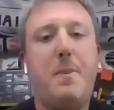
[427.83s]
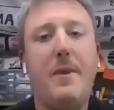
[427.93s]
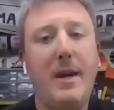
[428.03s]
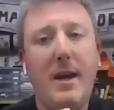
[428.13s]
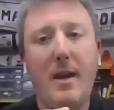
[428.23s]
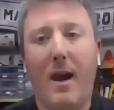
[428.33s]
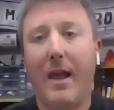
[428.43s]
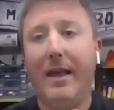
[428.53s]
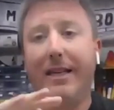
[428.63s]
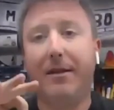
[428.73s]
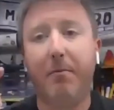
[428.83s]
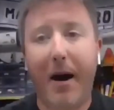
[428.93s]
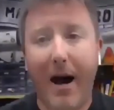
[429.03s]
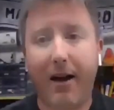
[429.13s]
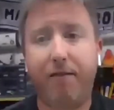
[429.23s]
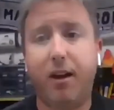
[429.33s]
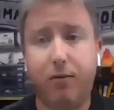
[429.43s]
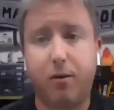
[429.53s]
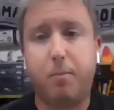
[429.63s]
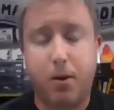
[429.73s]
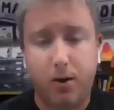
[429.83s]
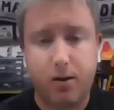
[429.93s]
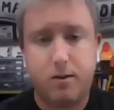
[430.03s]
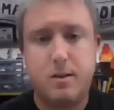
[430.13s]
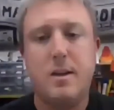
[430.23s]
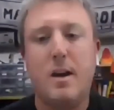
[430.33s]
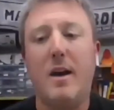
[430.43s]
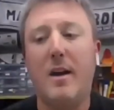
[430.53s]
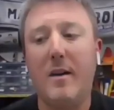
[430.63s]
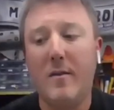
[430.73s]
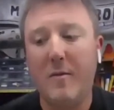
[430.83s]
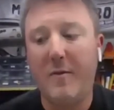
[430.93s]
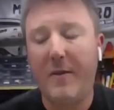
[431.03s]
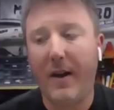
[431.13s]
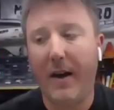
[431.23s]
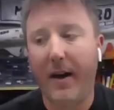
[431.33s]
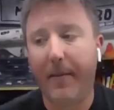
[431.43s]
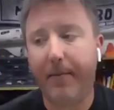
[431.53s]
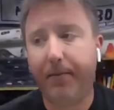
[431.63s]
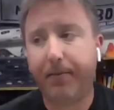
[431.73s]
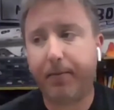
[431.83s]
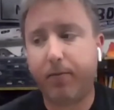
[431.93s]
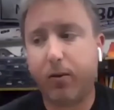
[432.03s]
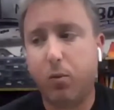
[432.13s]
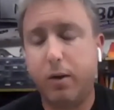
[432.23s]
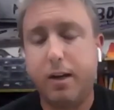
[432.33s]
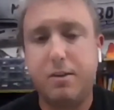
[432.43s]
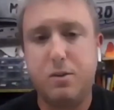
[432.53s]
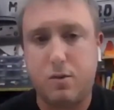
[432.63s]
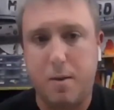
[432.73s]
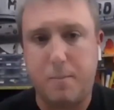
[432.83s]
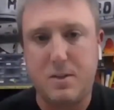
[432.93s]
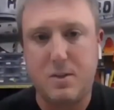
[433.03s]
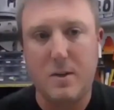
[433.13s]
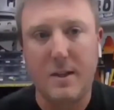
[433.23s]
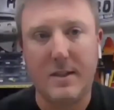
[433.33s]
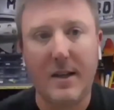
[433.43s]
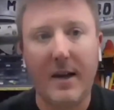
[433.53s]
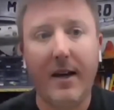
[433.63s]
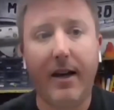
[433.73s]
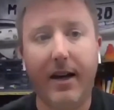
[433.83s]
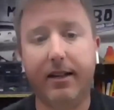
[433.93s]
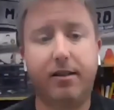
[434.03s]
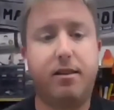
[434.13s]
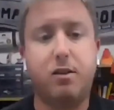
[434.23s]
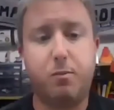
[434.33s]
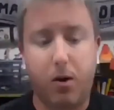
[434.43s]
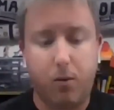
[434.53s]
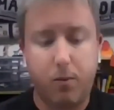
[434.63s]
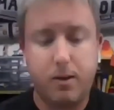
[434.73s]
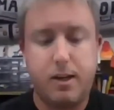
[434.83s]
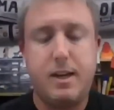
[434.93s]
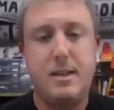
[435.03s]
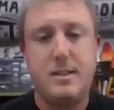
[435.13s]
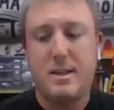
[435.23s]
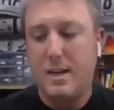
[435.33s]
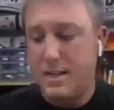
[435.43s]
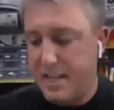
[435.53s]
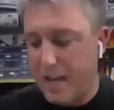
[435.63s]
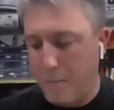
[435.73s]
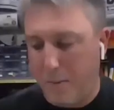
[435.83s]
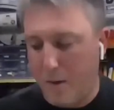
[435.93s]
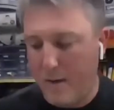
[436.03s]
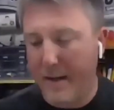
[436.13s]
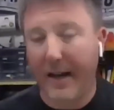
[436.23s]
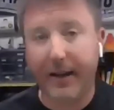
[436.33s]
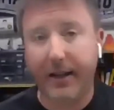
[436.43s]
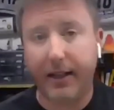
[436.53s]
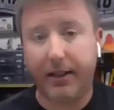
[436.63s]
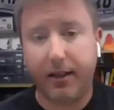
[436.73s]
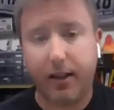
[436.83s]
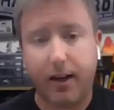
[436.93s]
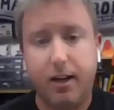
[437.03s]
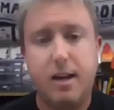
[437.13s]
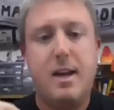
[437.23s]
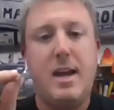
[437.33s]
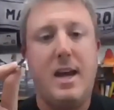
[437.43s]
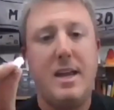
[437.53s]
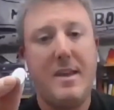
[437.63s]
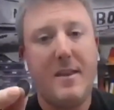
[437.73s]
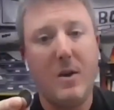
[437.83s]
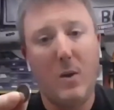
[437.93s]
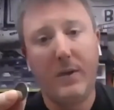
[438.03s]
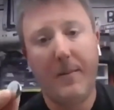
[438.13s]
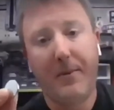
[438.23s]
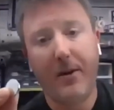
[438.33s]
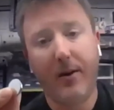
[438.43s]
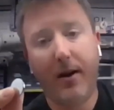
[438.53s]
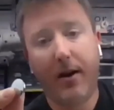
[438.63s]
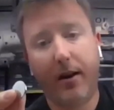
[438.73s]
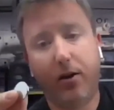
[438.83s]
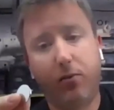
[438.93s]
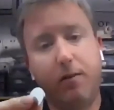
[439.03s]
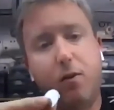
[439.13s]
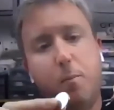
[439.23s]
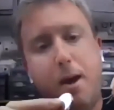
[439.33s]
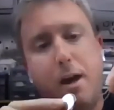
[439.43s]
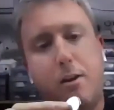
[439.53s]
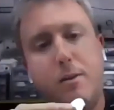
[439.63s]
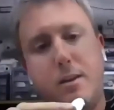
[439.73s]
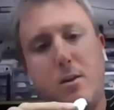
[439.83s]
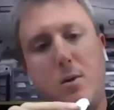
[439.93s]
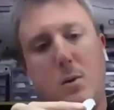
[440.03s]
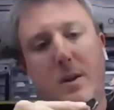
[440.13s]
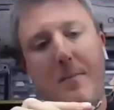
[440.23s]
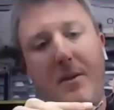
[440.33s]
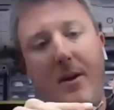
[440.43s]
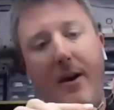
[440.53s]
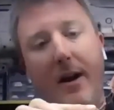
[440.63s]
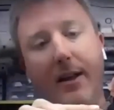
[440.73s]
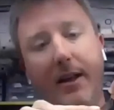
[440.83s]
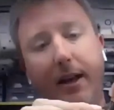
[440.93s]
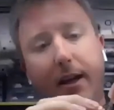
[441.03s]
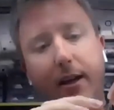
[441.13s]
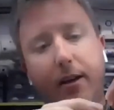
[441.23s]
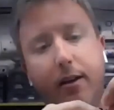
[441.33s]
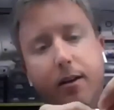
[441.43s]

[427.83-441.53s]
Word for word: The, at least my favorite part of um, when I do scrappy circuits is this part where the kids kind of take apart an LED tea light and then they hold up their three volt battery, they hold up their LED,